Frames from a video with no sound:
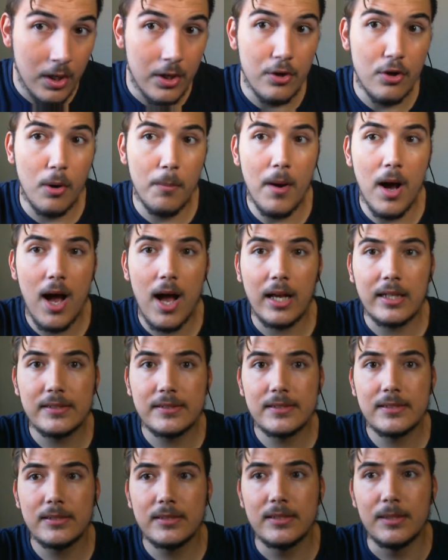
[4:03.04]
No
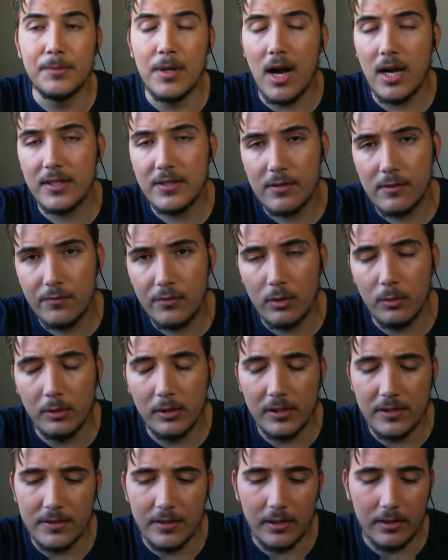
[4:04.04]
box. The box is very
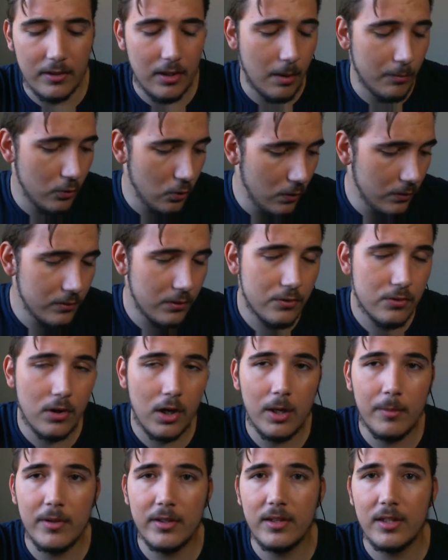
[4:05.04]
realistic. I'm going to
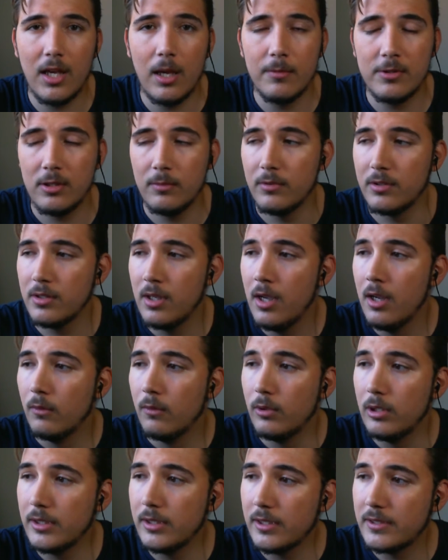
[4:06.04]
try and make the game seem as
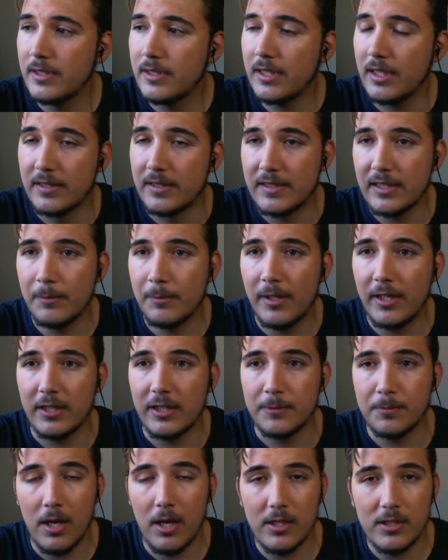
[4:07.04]
realistic and cinematic
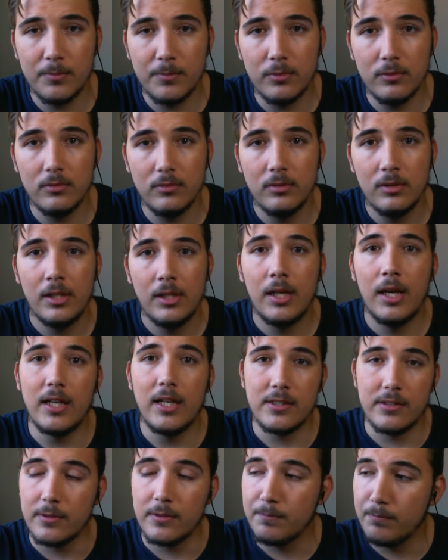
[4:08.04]
as possible,
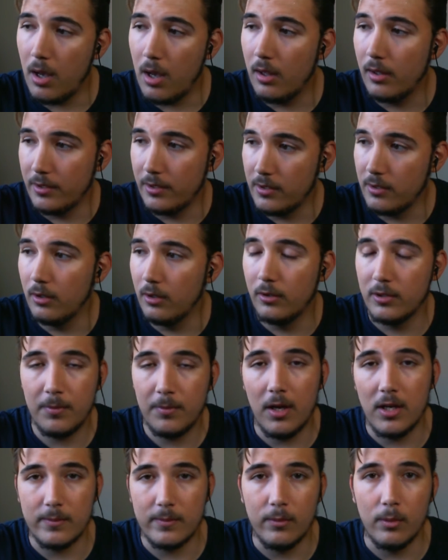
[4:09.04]
as
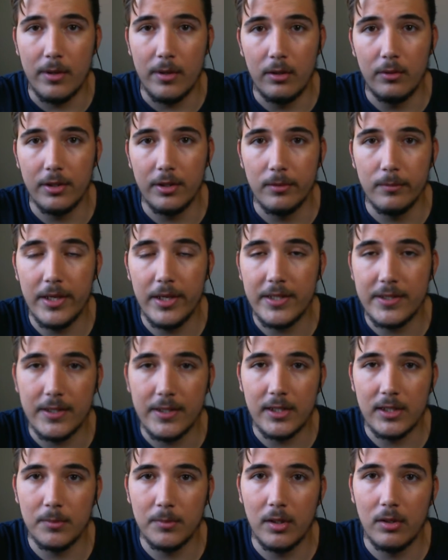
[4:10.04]
possible. Metal Gear makes
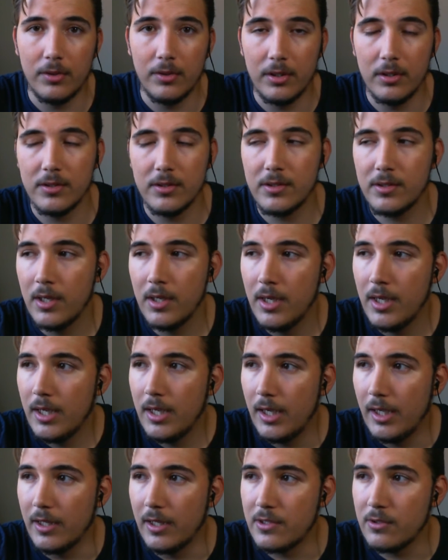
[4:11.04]
it because Metal Gear is
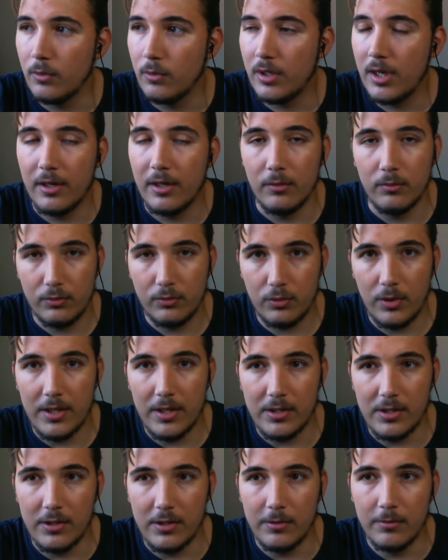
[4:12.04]
in its own kind of
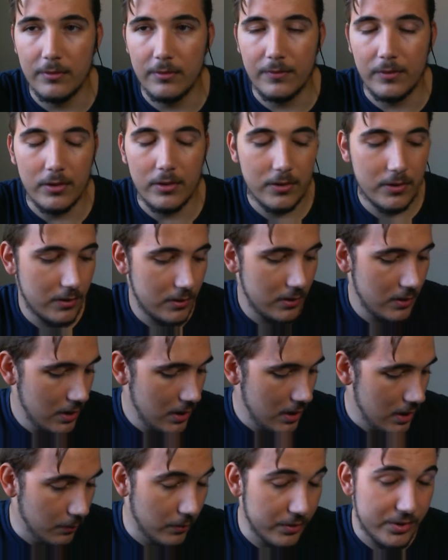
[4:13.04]
crazy universe,
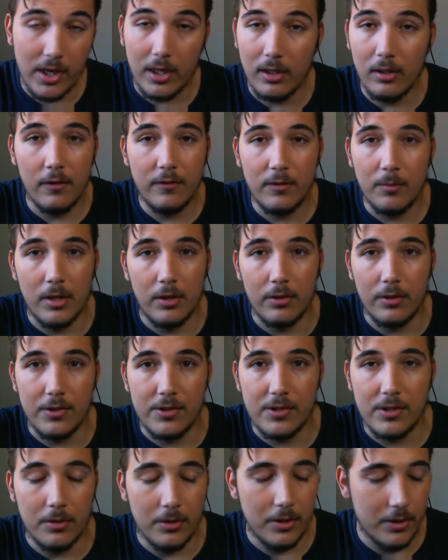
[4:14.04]
which I love the Metal Gear
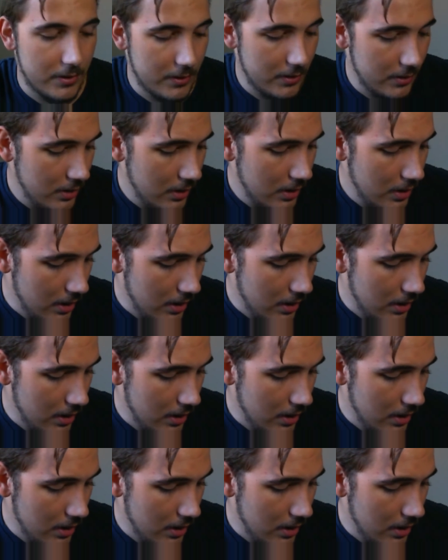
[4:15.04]
series.